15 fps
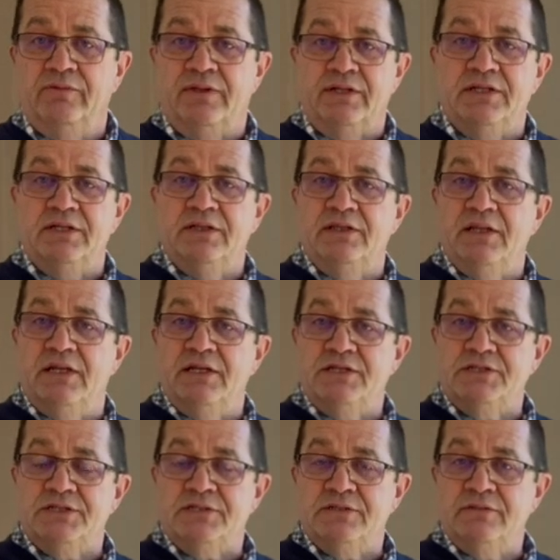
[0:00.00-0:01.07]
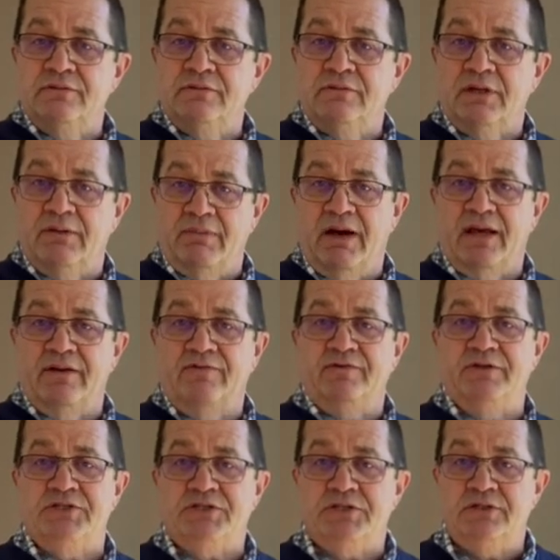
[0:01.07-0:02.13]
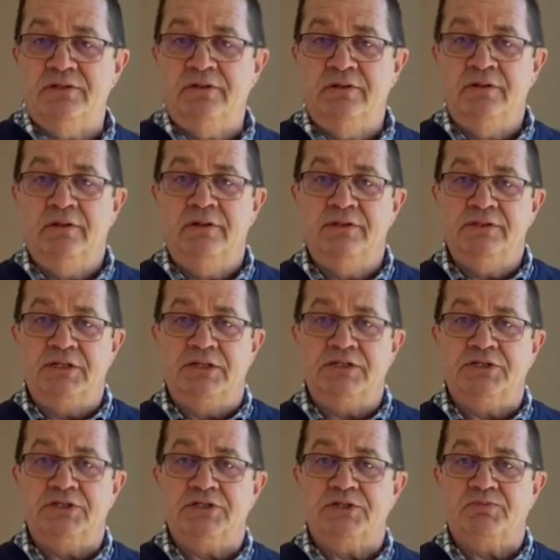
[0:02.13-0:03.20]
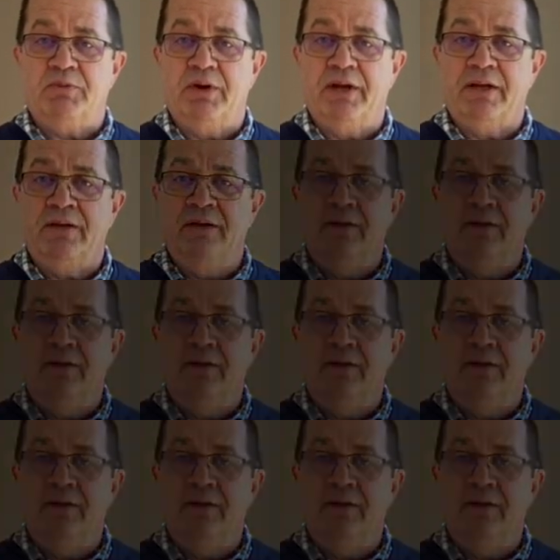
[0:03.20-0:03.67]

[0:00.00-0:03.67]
that has come out of its tension spring.